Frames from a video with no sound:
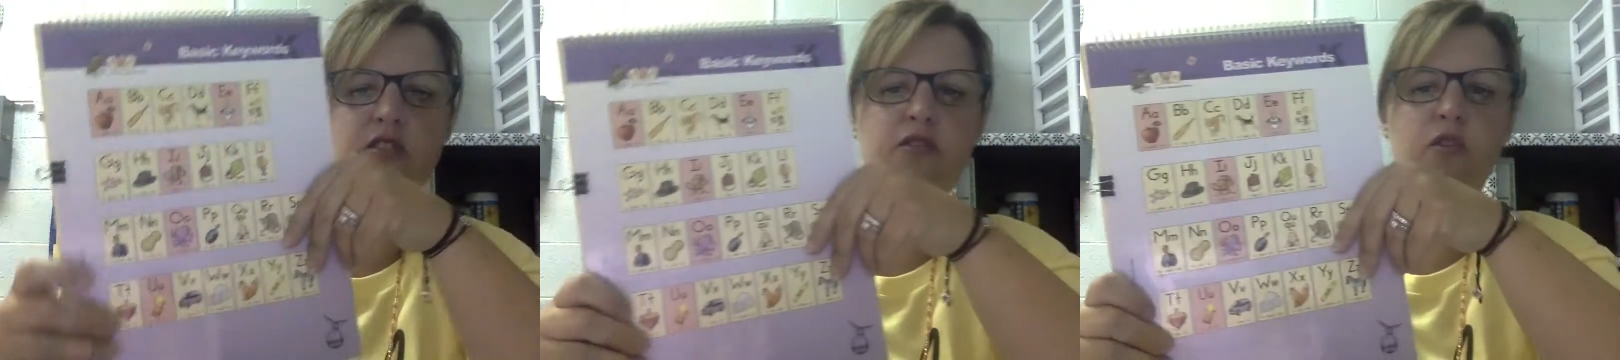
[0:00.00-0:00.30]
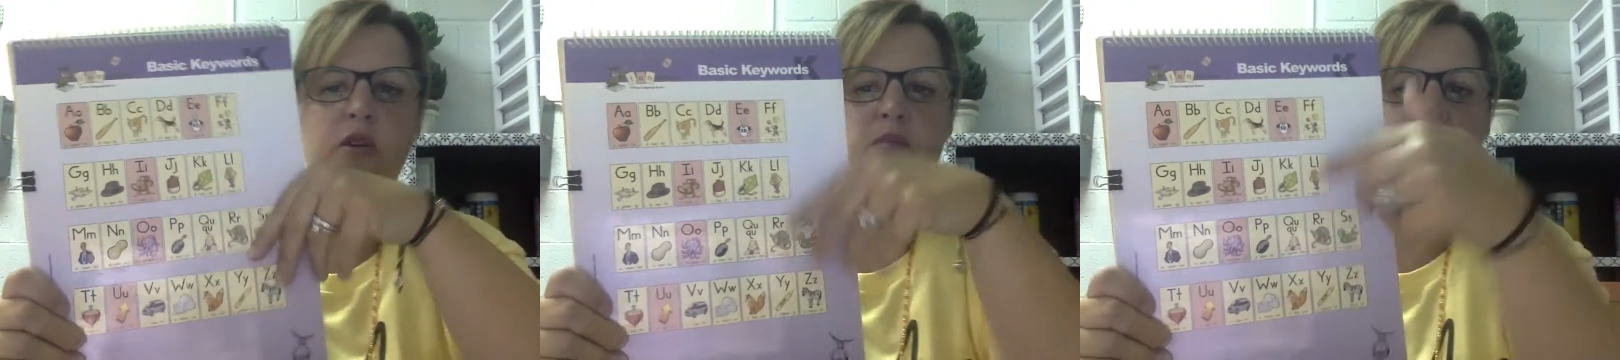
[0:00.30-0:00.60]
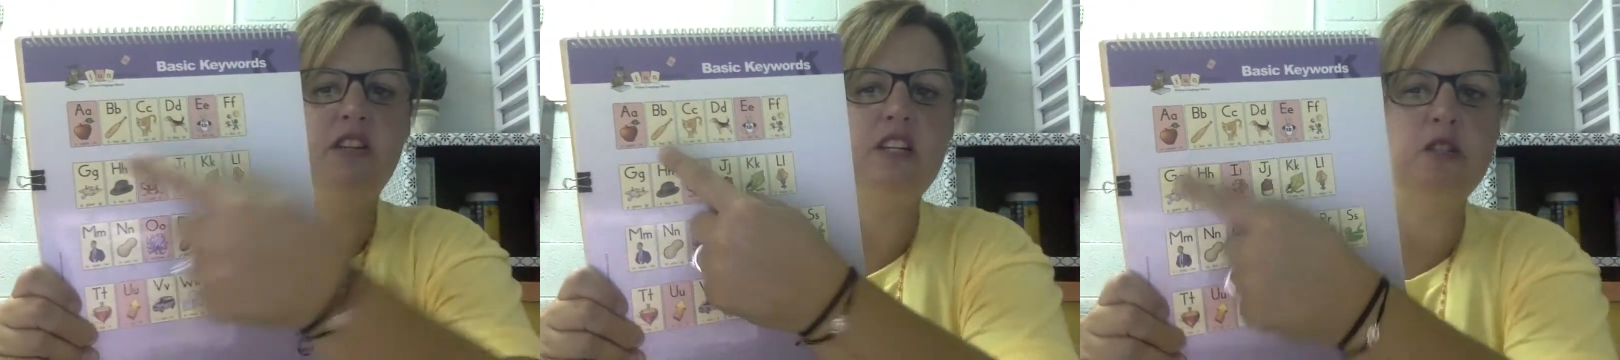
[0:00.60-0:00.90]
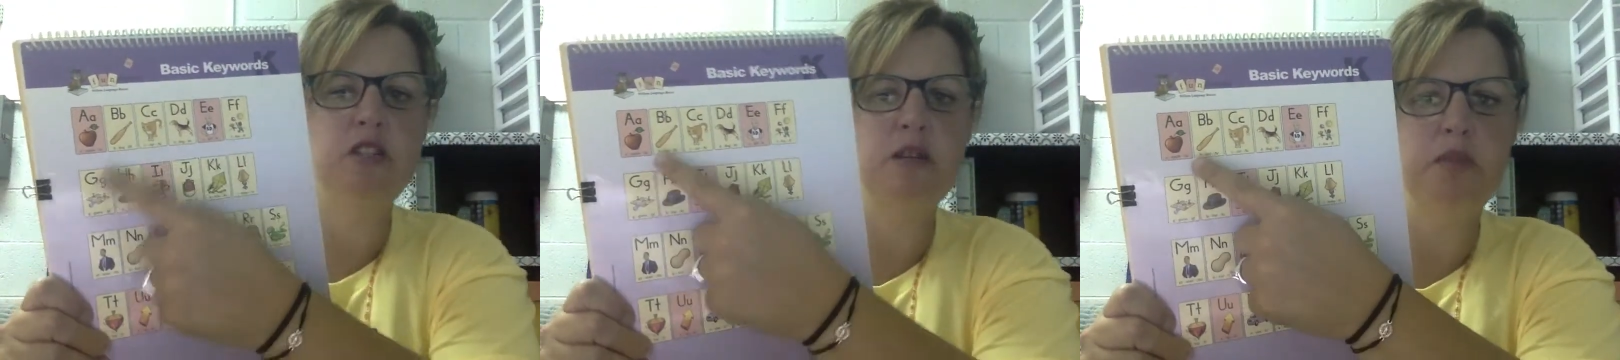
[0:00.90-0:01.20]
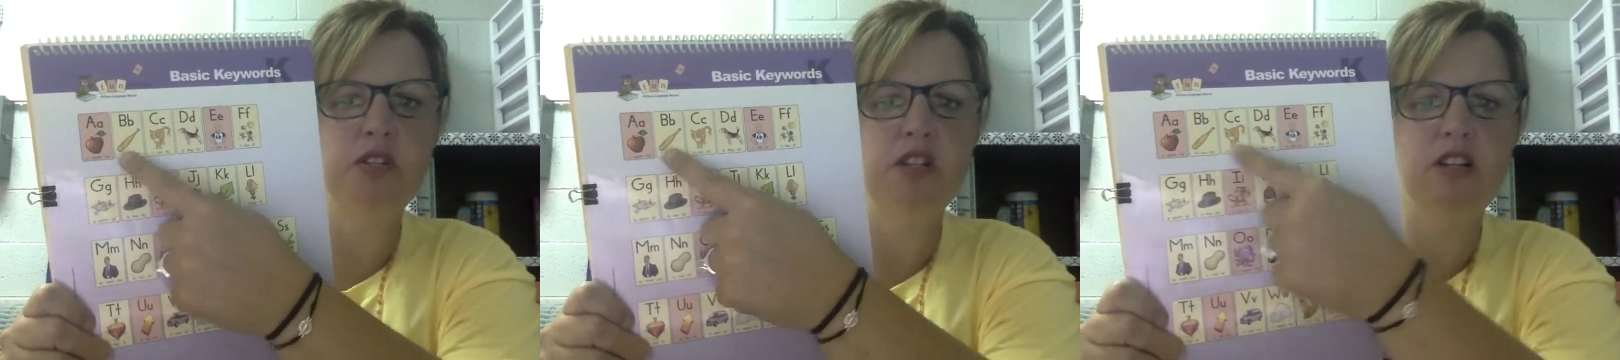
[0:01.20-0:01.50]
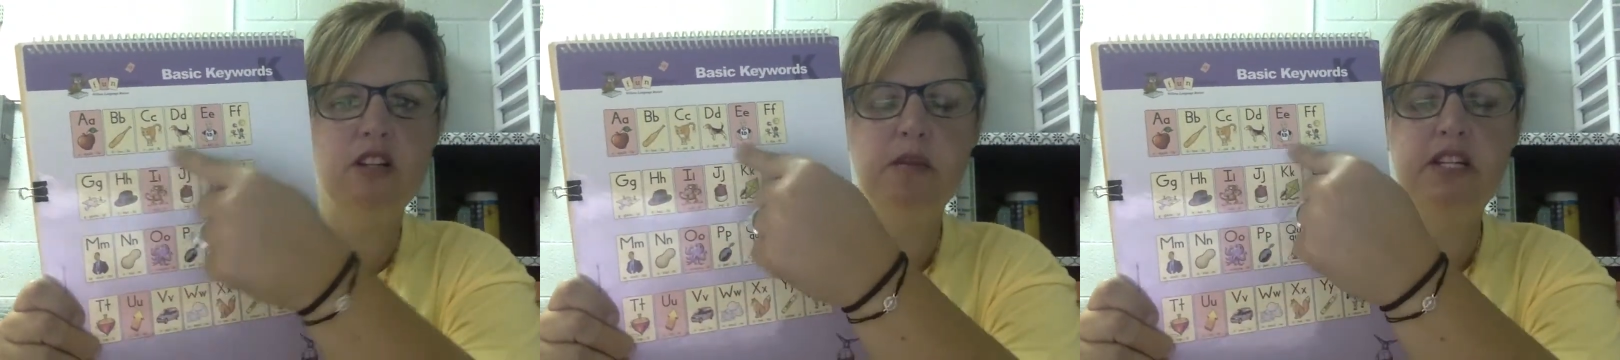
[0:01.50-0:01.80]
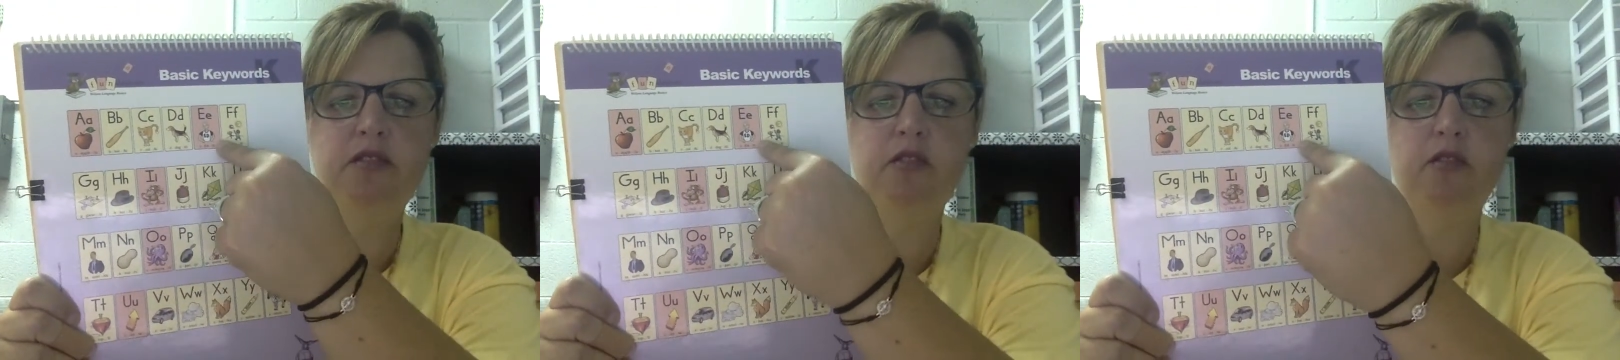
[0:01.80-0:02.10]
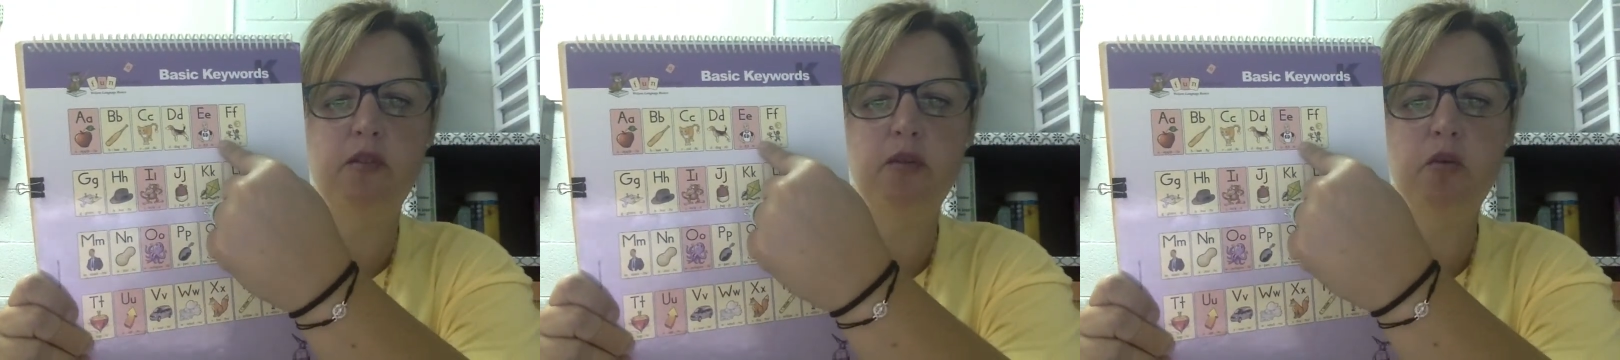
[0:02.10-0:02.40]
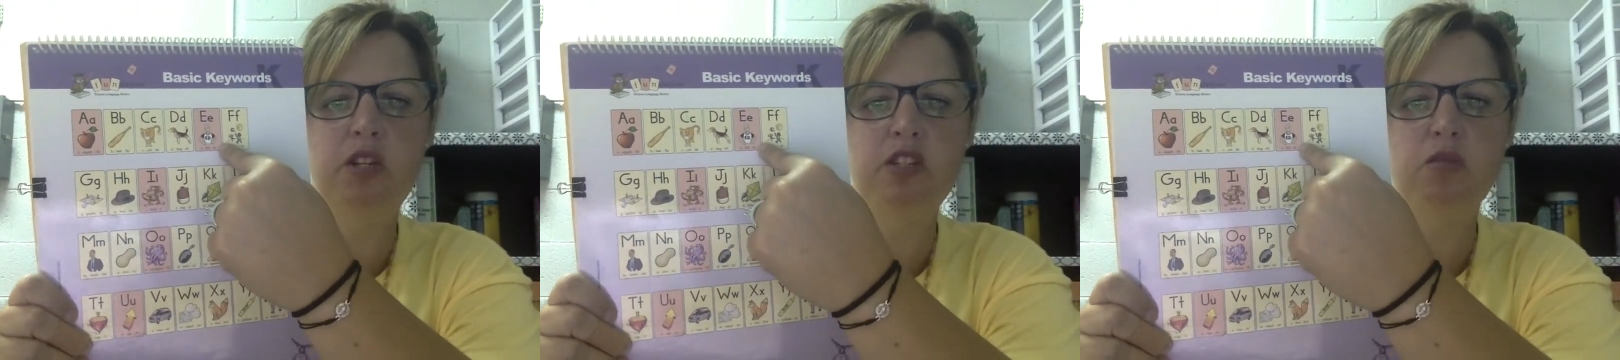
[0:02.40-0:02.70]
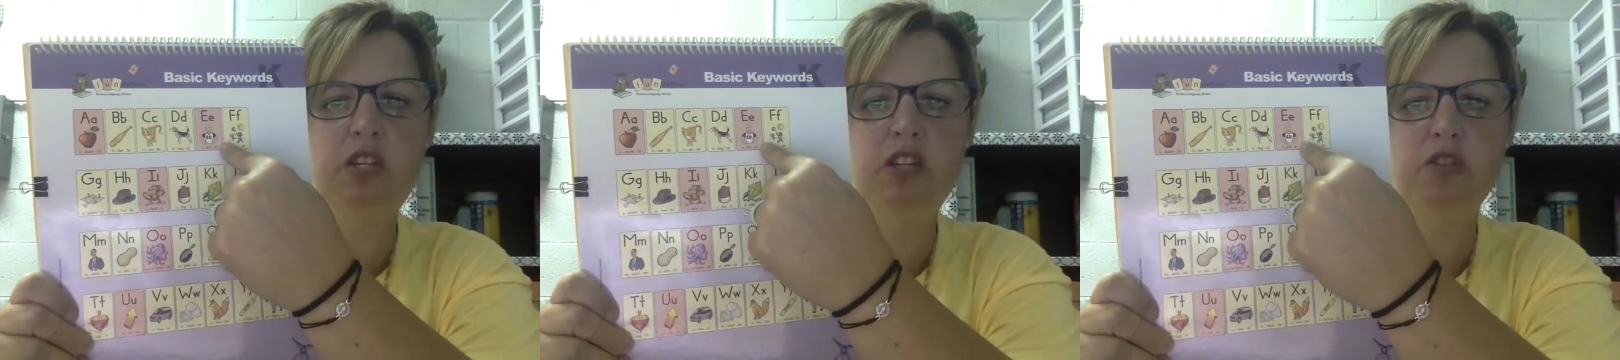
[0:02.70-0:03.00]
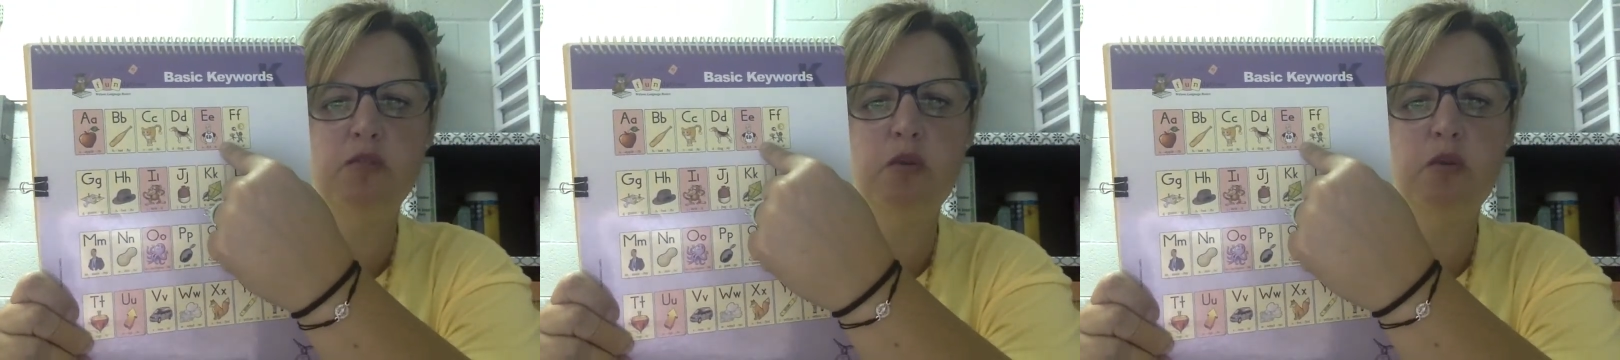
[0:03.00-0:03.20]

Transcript: are formed. Now these symbols are a little bit different from the ones we use,